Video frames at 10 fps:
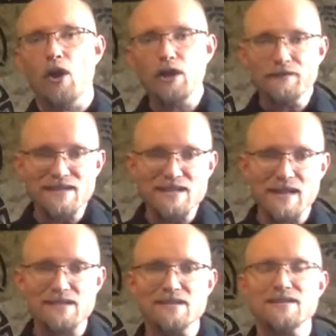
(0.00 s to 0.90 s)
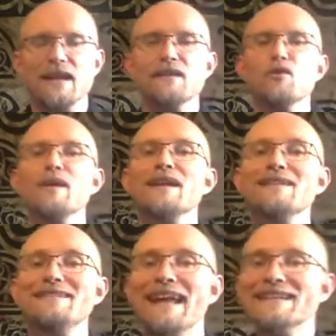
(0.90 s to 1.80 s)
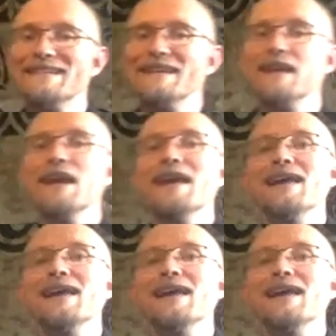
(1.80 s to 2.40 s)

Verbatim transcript: All of these things designed to create a dainty